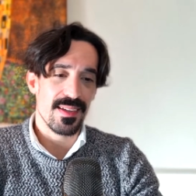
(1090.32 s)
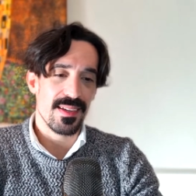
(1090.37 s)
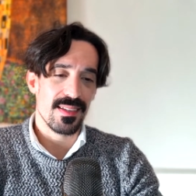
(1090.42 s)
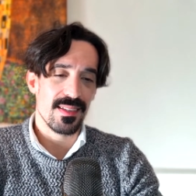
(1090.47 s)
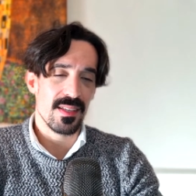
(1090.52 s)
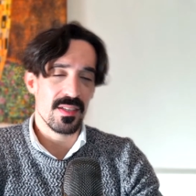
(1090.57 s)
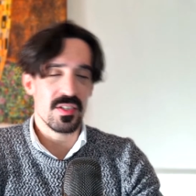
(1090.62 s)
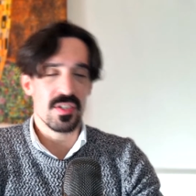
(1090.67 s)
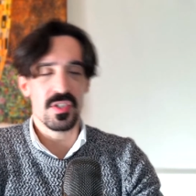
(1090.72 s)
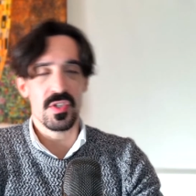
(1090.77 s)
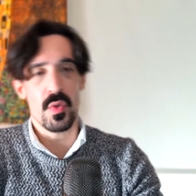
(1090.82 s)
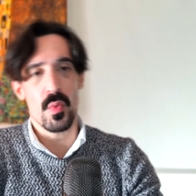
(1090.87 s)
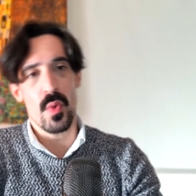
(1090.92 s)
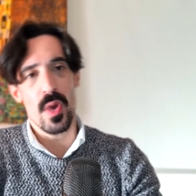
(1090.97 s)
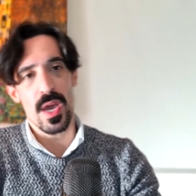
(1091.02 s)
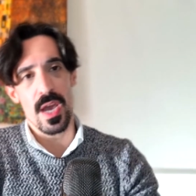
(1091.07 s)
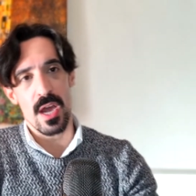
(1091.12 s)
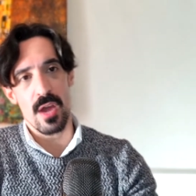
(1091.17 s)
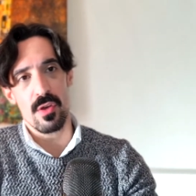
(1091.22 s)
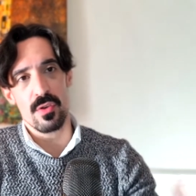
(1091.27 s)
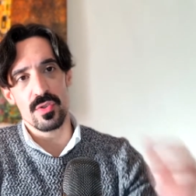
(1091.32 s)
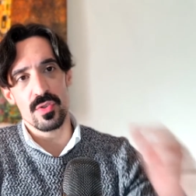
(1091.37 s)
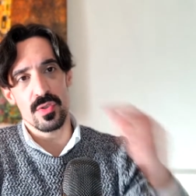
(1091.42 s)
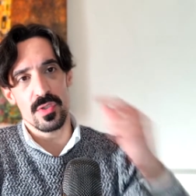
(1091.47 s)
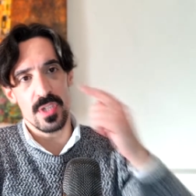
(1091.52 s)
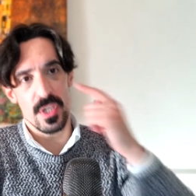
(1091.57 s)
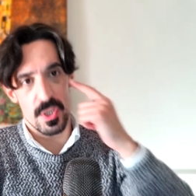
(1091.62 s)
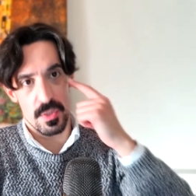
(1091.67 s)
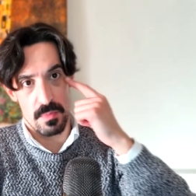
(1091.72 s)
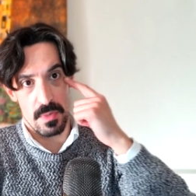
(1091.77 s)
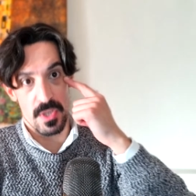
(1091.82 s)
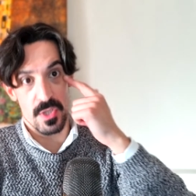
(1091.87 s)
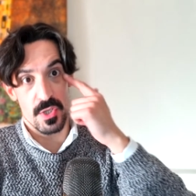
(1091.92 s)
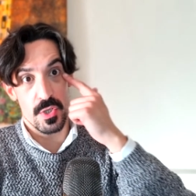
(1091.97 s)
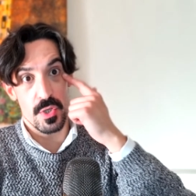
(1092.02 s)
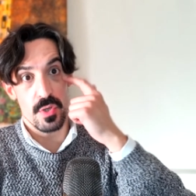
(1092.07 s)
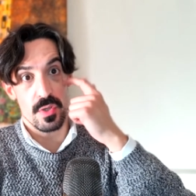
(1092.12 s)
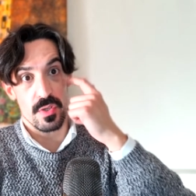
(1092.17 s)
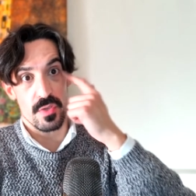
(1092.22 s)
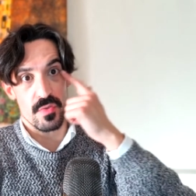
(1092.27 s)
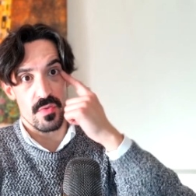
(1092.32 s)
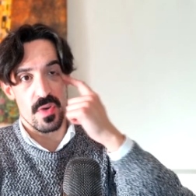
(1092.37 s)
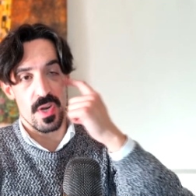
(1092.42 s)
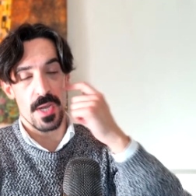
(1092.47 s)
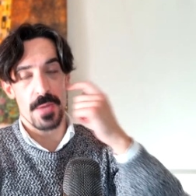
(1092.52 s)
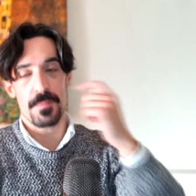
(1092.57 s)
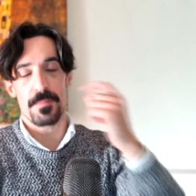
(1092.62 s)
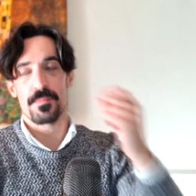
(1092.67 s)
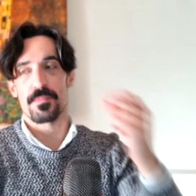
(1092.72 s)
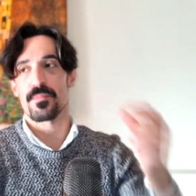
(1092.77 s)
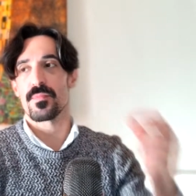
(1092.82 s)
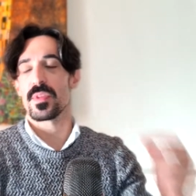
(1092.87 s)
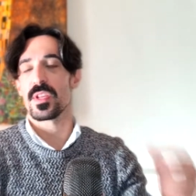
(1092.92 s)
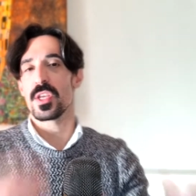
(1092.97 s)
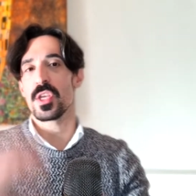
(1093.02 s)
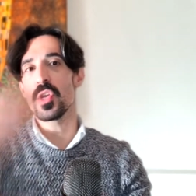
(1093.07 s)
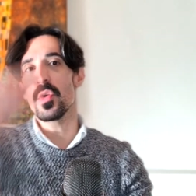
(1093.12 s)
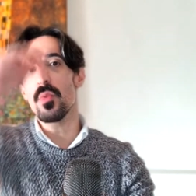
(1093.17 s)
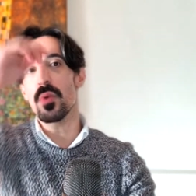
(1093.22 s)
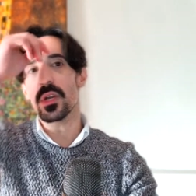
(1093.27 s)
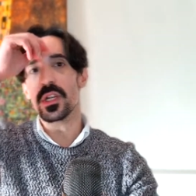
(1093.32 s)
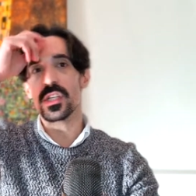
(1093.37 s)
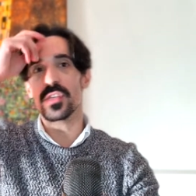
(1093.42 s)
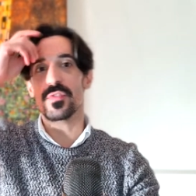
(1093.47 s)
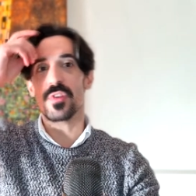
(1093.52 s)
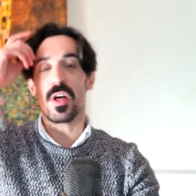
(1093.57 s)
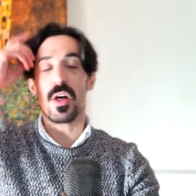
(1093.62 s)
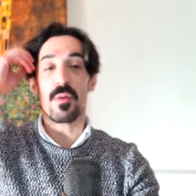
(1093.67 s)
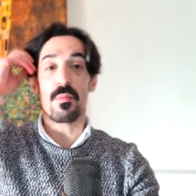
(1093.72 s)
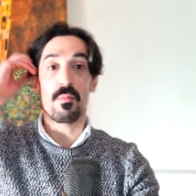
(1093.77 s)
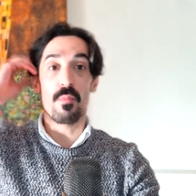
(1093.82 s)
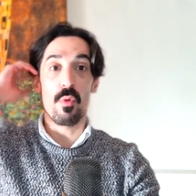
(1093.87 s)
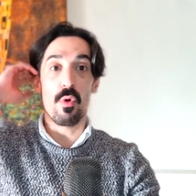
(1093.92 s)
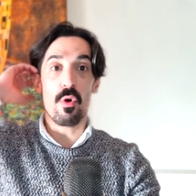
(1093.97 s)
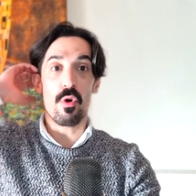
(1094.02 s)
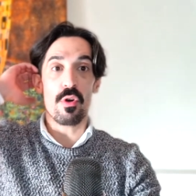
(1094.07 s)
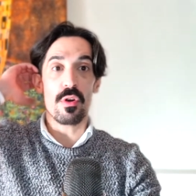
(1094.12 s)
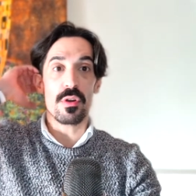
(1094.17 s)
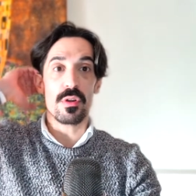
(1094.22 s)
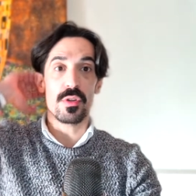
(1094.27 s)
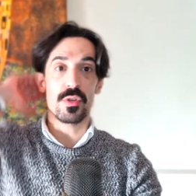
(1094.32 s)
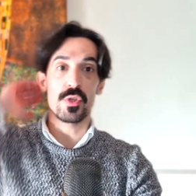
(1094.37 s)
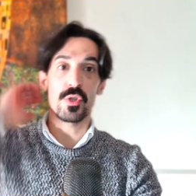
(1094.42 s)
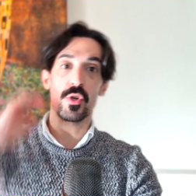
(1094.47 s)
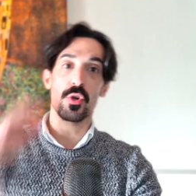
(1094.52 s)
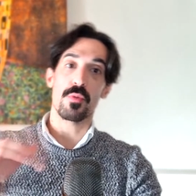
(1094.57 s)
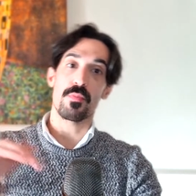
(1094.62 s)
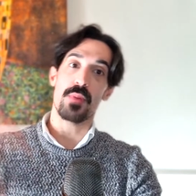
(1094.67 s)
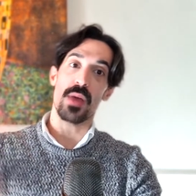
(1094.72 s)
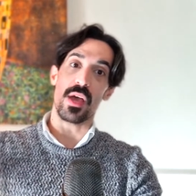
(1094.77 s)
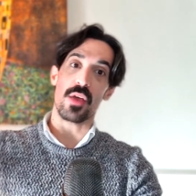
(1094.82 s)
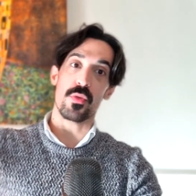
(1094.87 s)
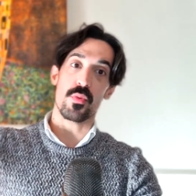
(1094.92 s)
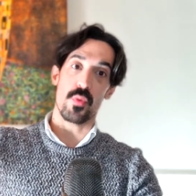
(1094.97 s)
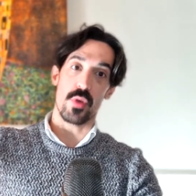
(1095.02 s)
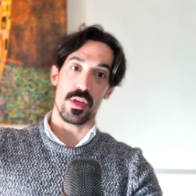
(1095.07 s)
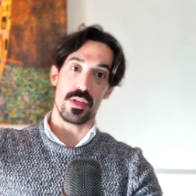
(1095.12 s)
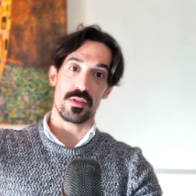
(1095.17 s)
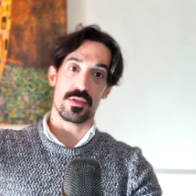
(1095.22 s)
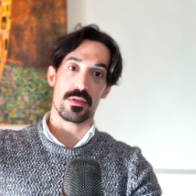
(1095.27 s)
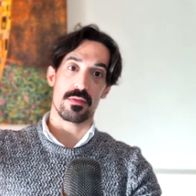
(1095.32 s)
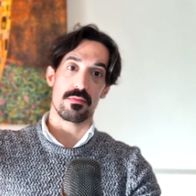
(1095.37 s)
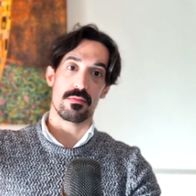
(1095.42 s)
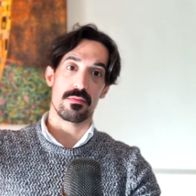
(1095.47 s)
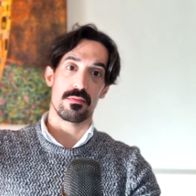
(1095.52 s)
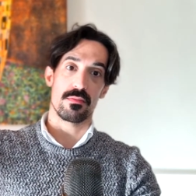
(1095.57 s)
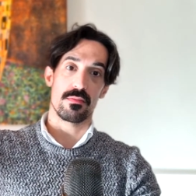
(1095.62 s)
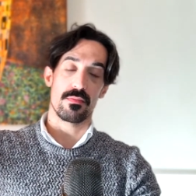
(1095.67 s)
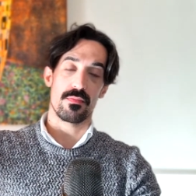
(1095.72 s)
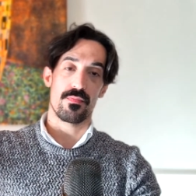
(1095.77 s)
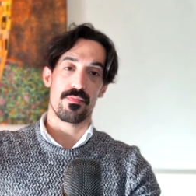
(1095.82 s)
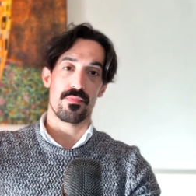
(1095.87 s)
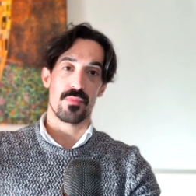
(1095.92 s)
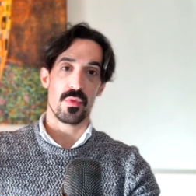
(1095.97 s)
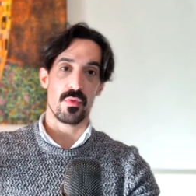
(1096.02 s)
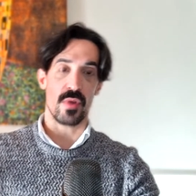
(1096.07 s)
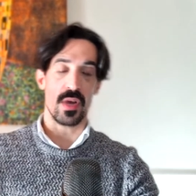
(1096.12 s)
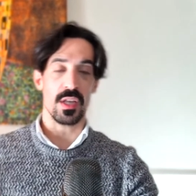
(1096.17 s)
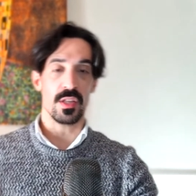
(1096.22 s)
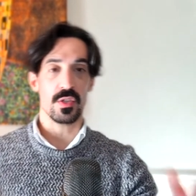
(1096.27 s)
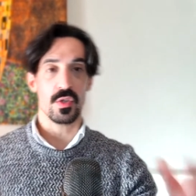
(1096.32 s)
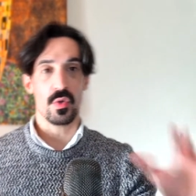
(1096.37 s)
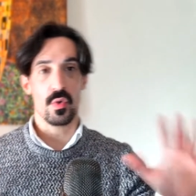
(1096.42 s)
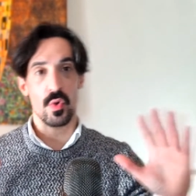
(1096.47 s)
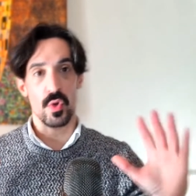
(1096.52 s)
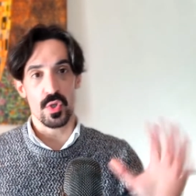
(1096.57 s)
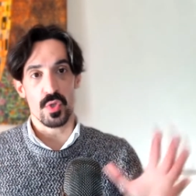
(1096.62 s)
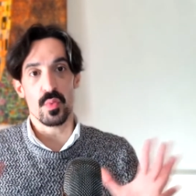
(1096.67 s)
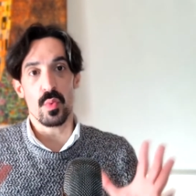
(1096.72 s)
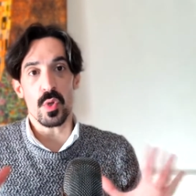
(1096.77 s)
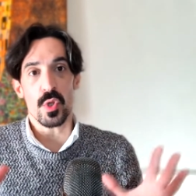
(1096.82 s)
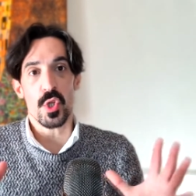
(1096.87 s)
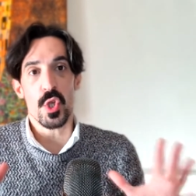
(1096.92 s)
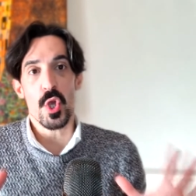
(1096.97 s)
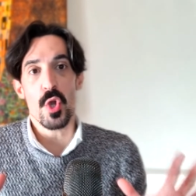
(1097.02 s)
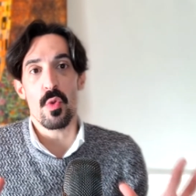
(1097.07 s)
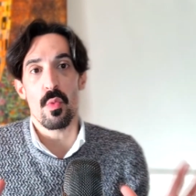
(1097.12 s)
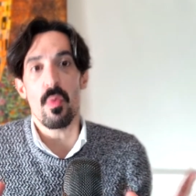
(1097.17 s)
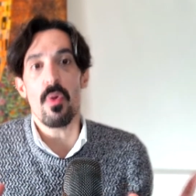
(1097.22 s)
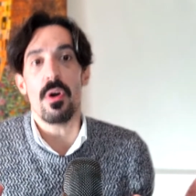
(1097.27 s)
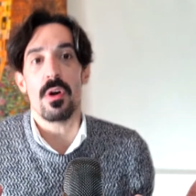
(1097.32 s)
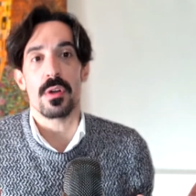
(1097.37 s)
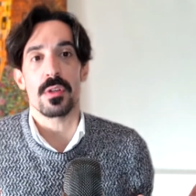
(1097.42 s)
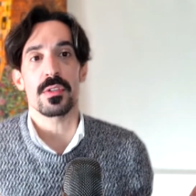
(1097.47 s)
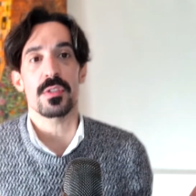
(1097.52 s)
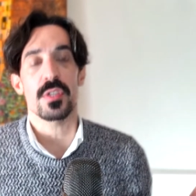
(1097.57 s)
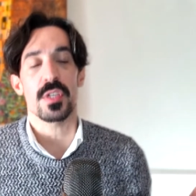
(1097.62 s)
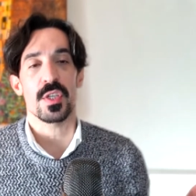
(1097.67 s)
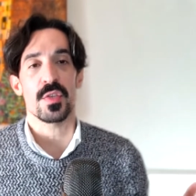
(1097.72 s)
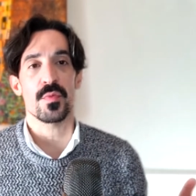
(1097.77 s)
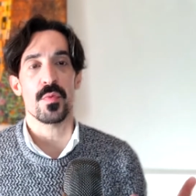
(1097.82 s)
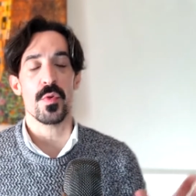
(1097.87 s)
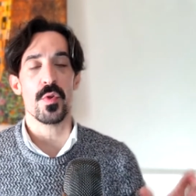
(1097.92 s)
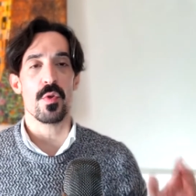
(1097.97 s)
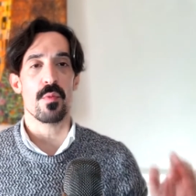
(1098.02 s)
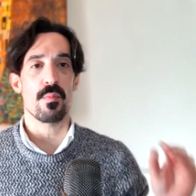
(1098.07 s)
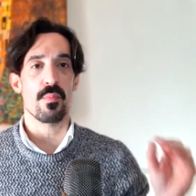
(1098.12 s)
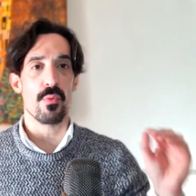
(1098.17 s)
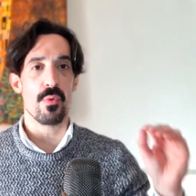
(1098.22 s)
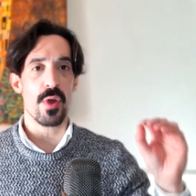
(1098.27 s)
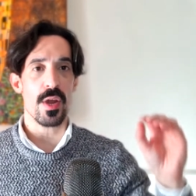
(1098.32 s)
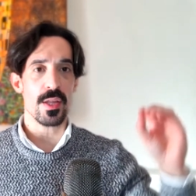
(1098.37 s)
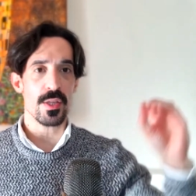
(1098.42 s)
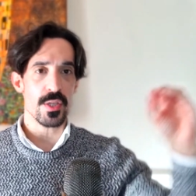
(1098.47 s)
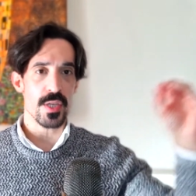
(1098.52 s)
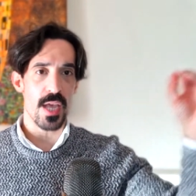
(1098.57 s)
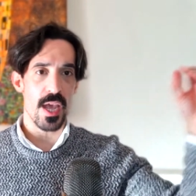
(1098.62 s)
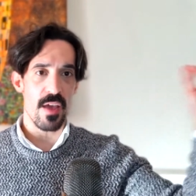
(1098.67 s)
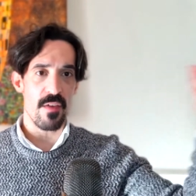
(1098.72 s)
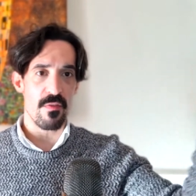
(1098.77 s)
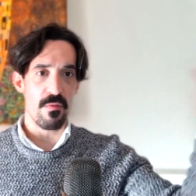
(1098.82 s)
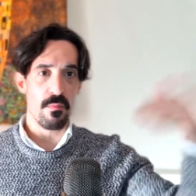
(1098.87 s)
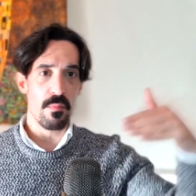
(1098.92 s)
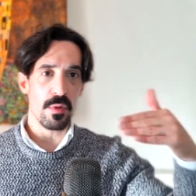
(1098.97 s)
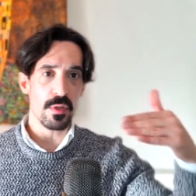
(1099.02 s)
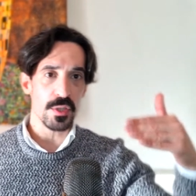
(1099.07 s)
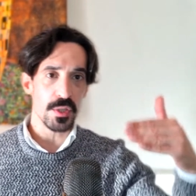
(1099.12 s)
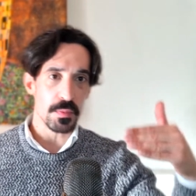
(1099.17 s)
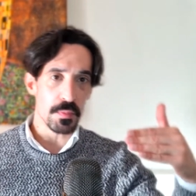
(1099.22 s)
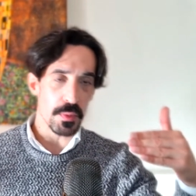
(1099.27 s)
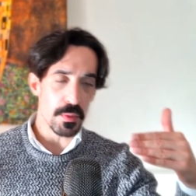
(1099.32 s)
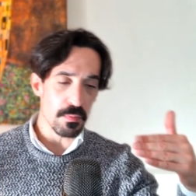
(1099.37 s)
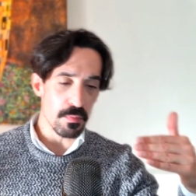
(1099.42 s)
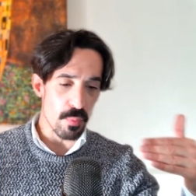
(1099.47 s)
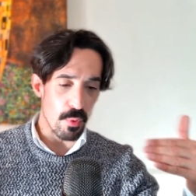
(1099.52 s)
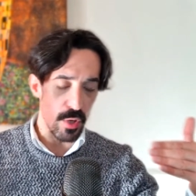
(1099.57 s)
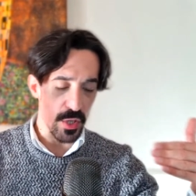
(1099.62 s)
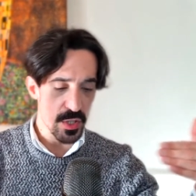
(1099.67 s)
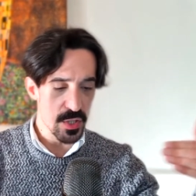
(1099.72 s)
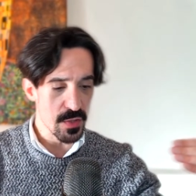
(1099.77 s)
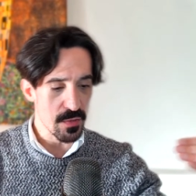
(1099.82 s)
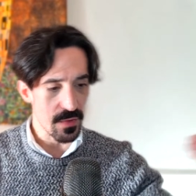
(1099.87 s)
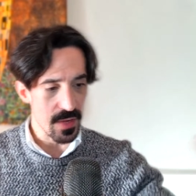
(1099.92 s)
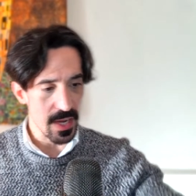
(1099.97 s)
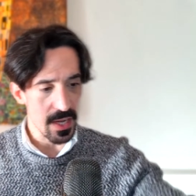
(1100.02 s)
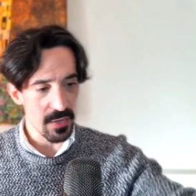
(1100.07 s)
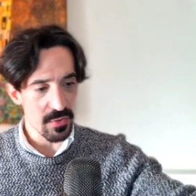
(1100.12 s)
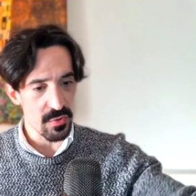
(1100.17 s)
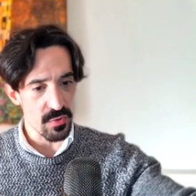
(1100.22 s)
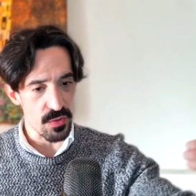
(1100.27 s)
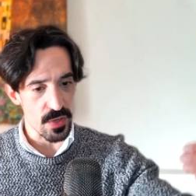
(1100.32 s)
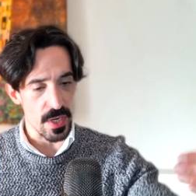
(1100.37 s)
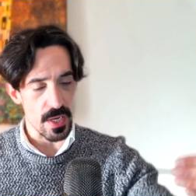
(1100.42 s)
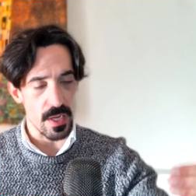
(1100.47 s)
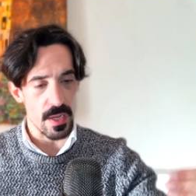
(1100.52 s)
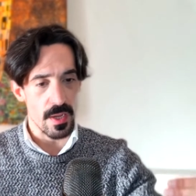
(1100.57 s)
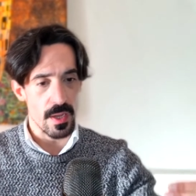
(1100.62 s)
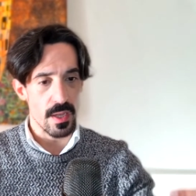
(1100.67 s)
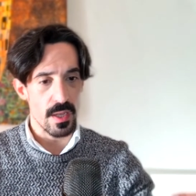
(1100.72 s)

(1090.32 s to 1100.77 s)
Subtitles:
This is the way I also teach my students, right? You want to develop more neural pathways, right? Because what you want is for your brain to have multiple points of entry,